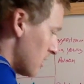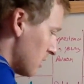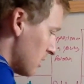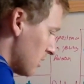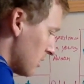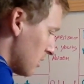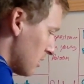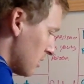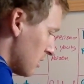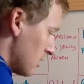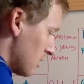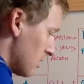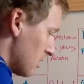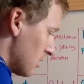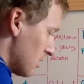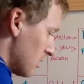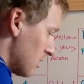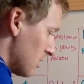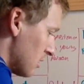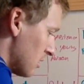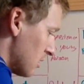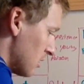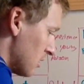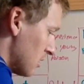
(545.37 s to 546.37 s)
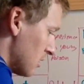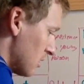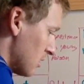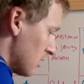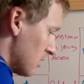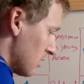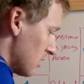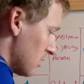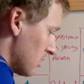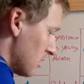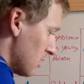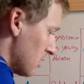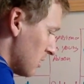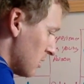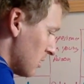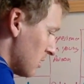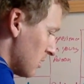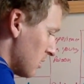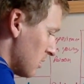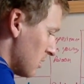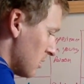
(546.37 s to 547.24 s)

No one is speaking in this clip.